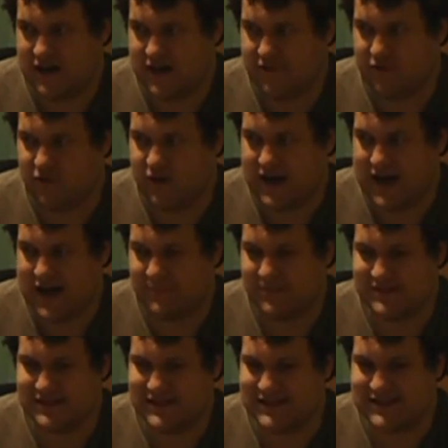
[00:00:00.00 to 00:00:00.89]
of what
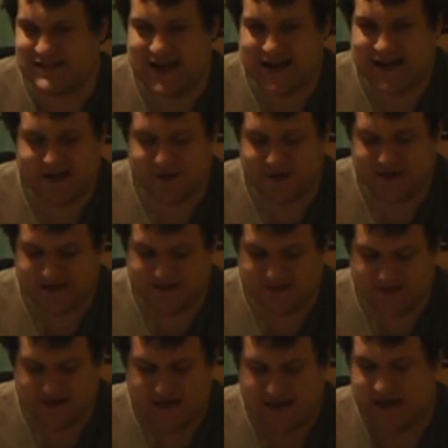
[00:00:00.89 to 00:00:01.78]
happens is accurate.
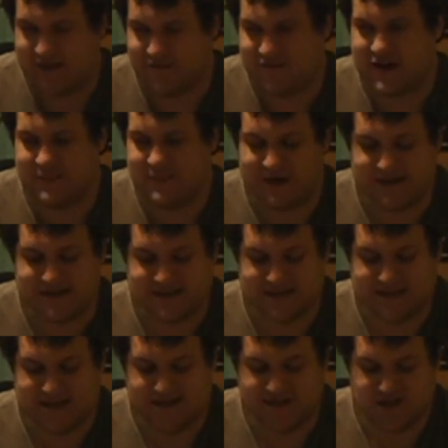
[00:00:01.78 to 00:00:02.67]
If
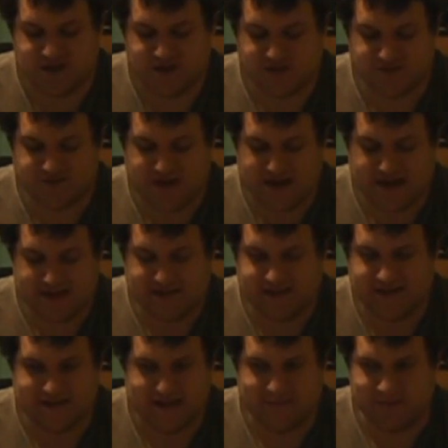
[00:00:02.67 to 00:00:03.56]
anybody's seen Joe's violin,